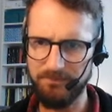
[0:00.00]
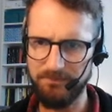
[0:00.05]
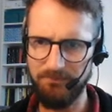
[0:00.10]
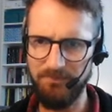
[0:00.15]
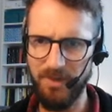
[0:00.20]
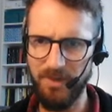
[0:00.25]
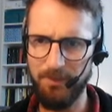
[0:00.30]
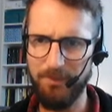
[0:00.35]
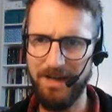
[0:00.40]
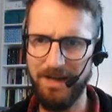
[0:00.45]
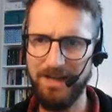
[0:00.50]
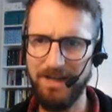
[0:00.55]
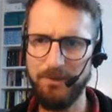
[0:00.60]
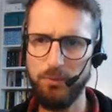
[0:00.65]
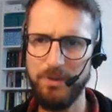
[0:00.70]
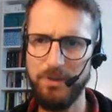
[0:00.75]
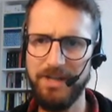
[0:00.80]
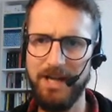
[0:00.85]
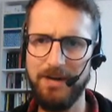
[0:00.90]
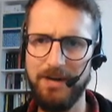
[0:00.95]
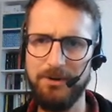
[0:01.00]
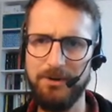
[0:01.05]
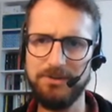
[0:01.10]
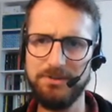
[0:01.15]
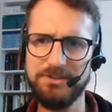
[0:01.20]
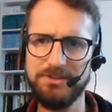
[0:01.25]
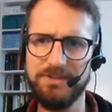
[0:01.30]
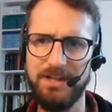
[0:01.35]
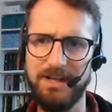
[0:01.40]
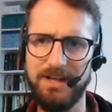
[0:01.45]
But with
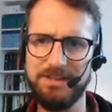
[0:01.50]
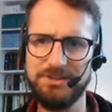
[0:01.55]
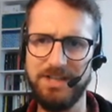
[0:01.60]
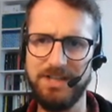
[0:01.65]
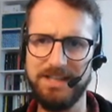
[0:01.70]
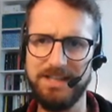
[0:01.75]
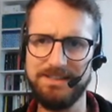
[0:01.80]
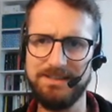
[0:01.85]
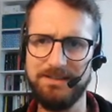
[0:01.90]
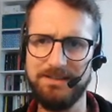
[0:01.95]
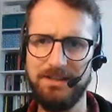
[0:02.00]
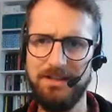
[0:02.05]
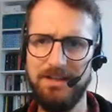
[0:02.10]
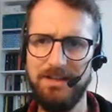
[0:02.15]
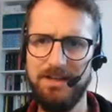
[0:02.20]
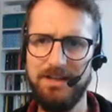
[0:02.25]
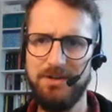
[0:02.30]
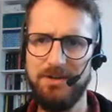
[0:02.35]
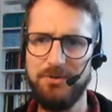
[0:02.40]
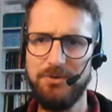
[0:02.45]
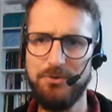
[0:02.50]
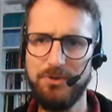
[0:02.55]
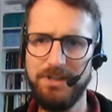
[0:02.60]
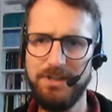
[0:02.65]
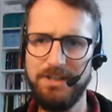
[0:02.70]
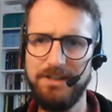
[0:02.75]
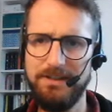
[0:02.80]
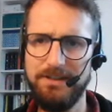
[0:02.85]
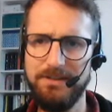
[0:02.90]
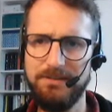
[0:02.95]
arrows, there's just
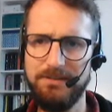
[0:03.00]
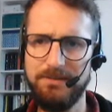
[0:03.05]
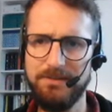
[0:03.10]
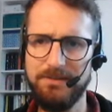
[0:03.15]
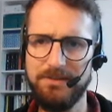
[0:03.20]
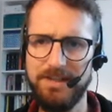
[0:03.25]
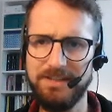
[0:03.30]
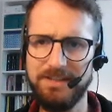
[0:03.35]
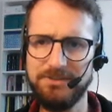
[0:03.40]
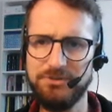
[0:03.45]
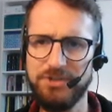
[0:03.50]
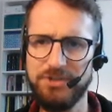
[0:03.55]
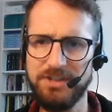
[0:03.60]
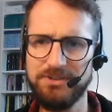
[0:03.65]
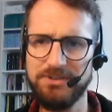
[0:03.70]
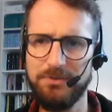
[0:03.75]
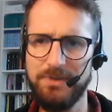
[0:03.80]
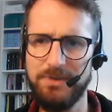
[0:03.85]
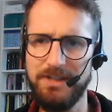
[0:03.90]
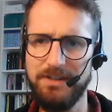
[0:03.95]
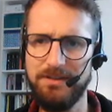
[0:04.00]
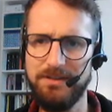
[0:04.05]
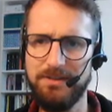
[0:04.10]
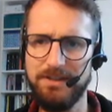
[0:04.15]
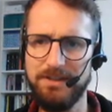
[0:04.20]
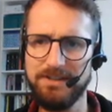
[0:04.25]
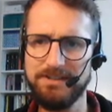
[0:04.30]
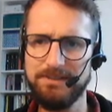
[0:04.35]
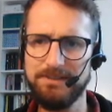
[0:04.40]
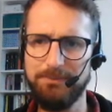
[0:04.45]
really
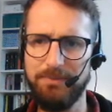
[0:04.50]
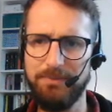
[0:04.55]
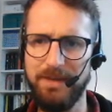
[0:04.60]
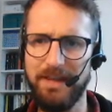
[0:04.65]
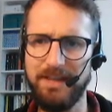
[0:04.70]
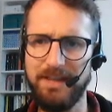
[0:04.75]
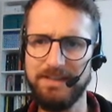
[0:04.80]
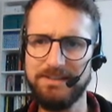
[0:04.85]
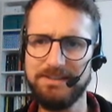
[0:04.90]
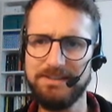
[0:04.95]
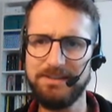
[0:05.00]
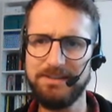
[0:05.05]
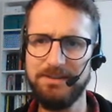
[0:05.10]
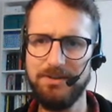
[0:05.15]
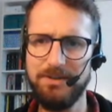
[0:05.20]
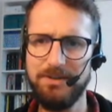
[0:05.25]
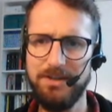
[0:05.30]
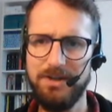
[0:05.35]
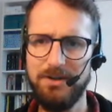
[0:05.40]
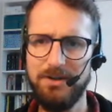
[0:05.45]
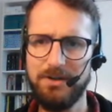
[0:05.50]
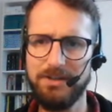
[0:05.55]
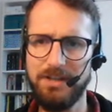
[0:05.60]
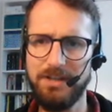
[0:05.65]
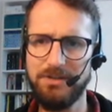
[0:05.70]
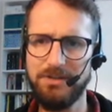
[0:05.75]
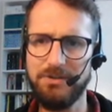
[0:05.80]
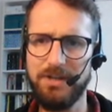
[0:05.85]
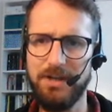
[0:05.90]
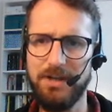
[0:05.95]
this place
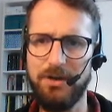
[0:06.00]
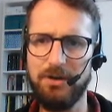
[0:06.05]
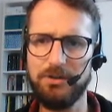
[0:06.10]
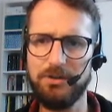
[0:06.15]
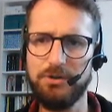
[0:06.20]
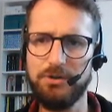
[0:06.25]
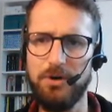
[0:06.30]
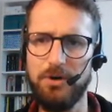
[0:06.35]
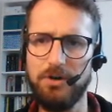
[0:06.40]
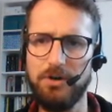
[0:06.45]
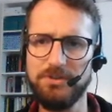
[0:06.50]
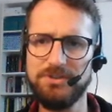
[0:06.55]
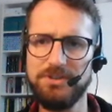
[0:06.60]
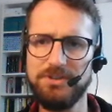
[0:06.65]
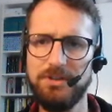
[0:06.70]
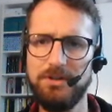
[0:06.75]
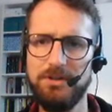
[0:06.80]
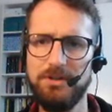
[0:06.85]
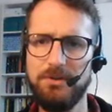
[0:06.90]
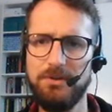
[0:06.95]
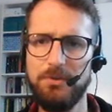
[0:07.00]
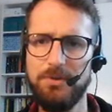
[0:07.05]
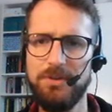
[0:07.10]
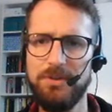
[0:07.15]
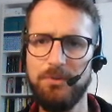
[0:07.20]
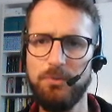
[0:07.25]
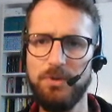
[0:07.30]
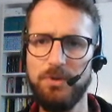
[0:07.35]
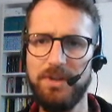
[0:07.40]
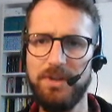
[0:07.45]
that you cannot cross
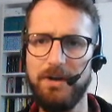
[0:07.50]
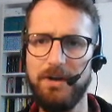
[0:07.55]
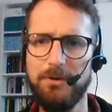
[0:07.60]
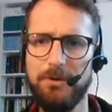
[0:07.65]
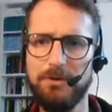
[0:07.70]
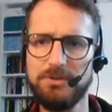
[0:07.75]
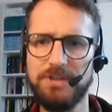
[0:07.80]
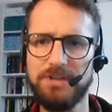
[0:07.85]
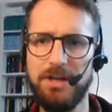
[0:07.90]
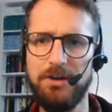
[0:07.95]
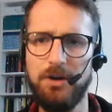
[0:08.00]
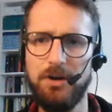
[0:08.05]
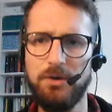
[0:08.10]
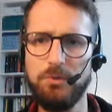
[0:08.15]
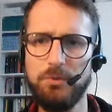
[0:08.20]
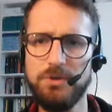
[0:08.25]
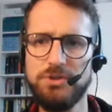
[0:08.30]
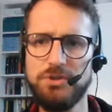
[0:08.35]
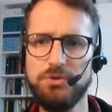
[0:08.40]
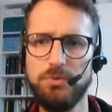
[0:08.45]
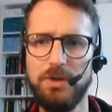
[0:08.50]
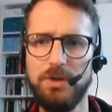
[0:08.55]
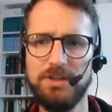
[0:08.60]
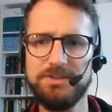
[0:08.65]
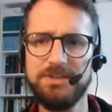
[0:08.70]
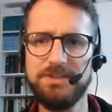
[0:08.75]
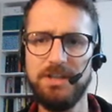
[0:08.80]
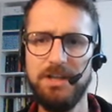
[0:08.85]
with arrows and not with jewels.